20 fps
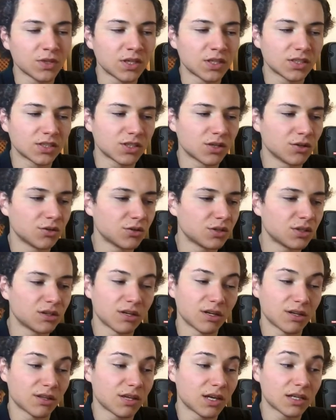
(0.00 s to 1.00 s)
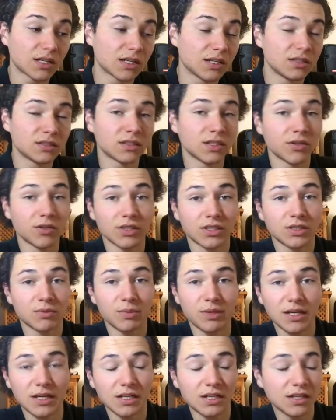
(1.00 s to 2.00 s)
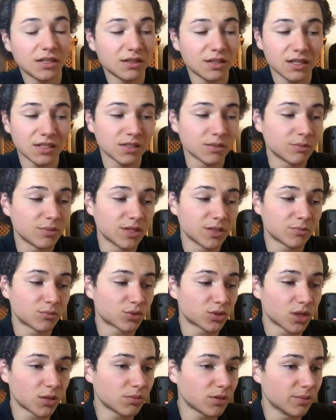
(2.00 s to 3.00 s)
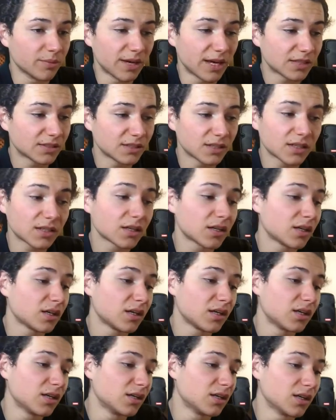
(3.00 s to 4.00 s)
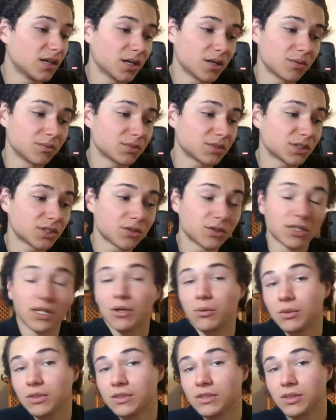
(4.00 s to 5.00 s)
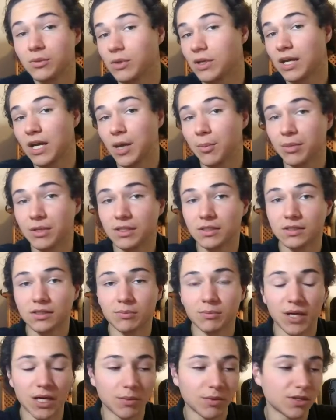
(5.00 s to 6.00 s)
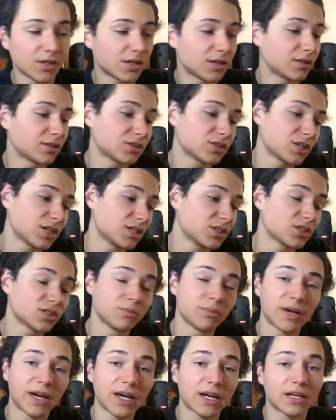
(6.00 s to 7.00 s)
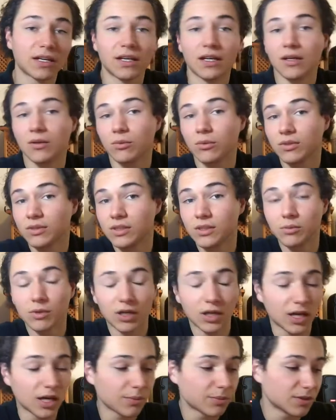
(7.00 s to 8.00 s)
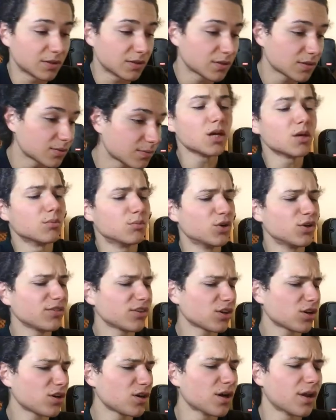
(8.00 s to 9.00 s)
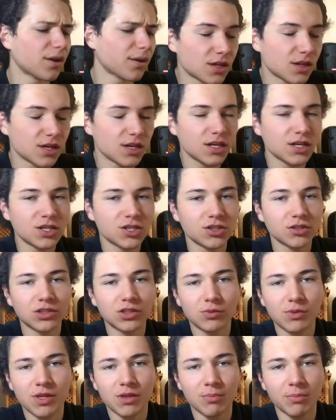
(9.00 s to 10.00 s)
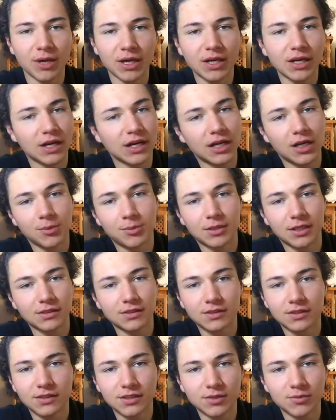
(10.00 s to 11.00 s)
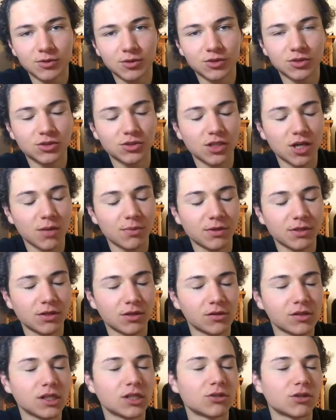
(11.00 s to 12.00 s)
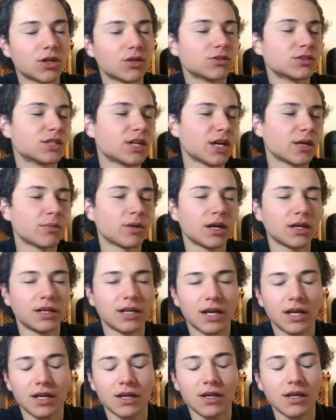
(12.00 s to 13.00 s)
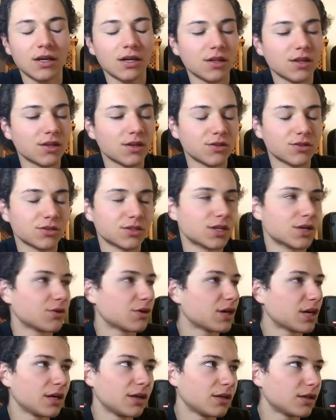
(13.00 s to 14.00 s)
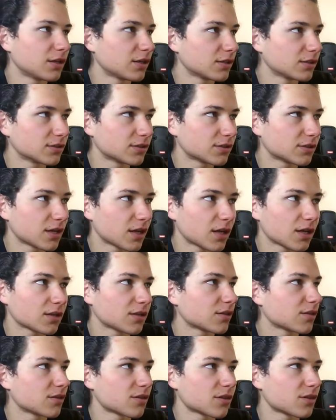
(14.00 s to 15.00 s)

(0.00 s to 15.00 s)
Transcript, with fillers: So yeah, that needs no explaining, that's a bit problematic. Um, so yeah, we'll see what happens. Maybe they'll change it back and we'll see what happens. Moving on, the issues with BetterHelp doesn't seem to stop. It only grows day by day. There is no ending in sight.